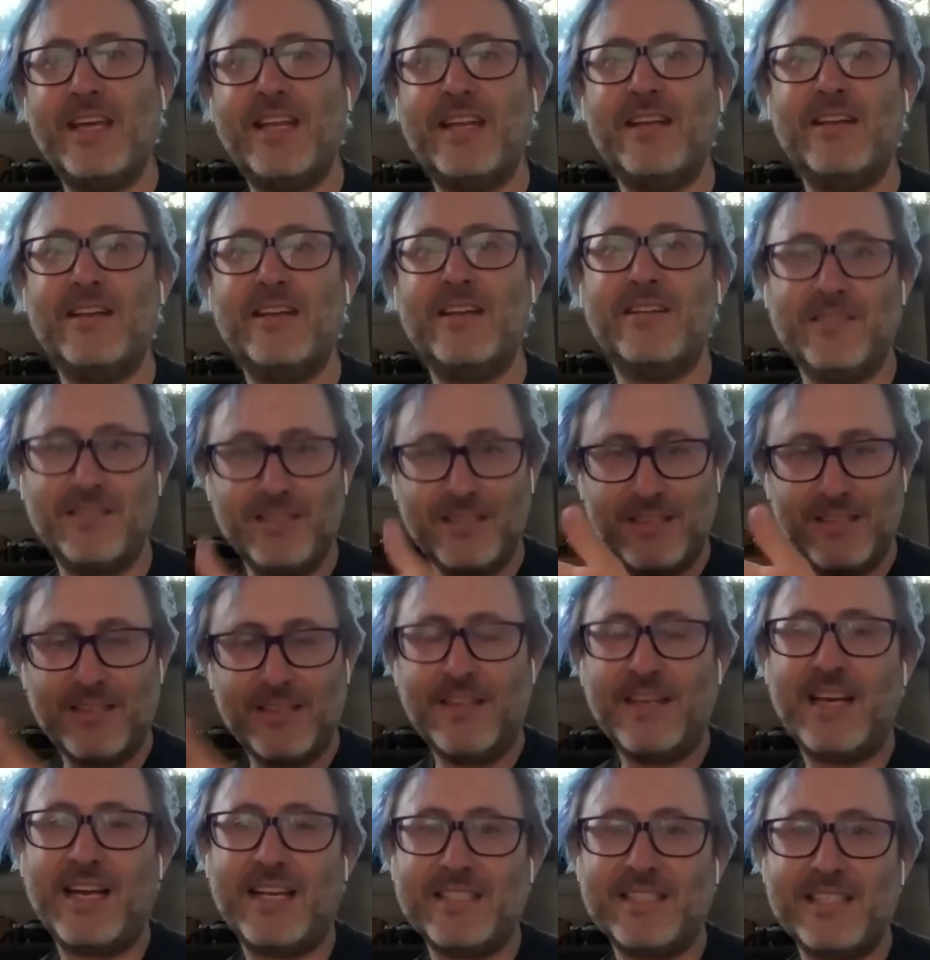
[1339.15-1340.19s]
And then
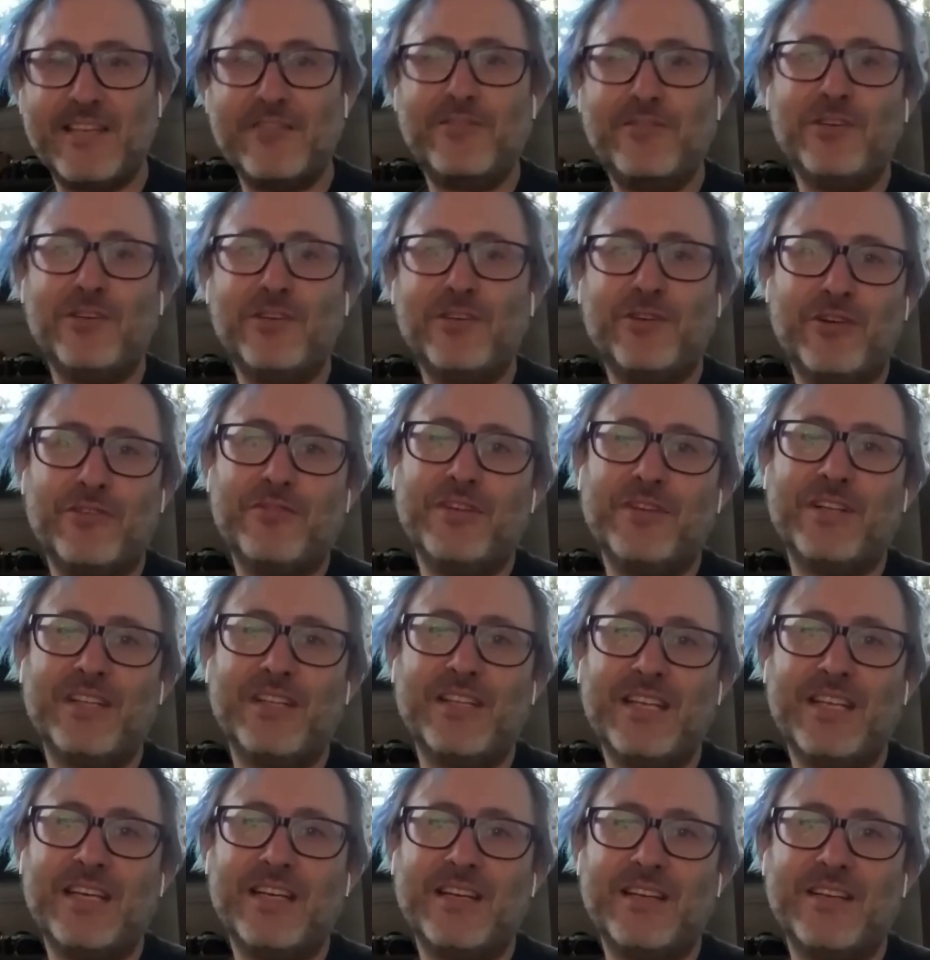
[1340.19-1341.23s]
as they feel
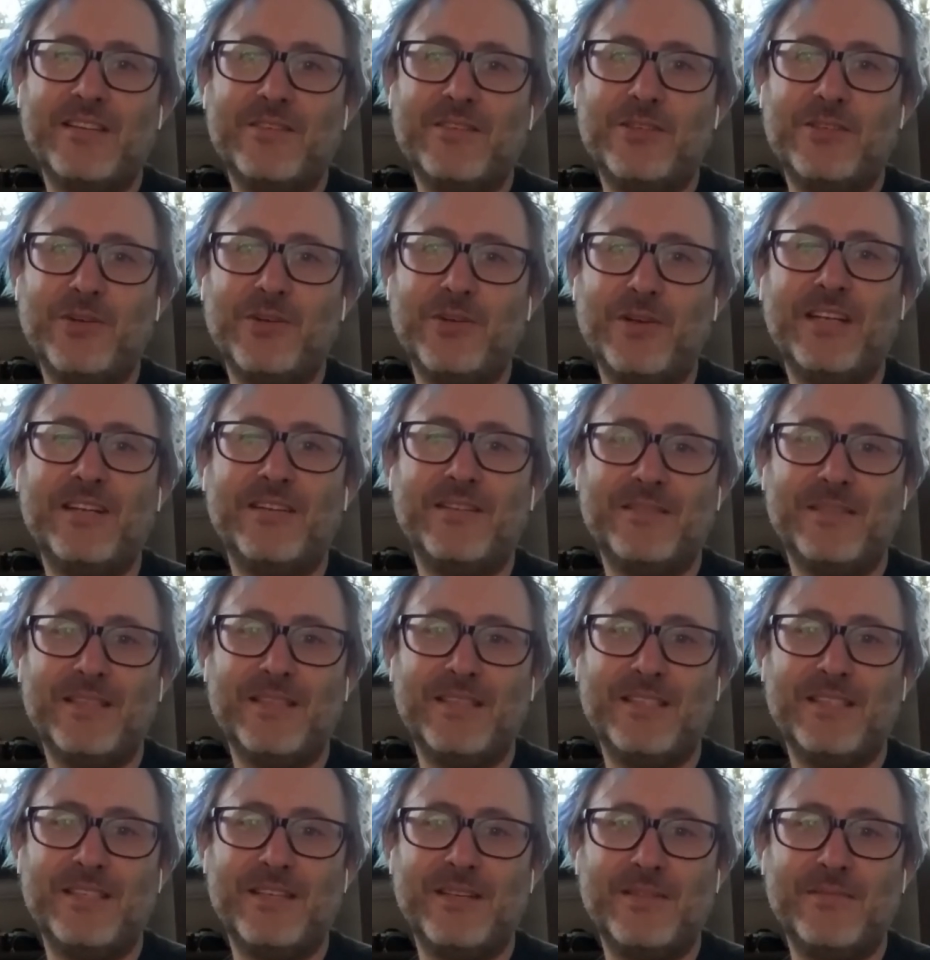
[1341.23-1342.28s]
confident, they join in.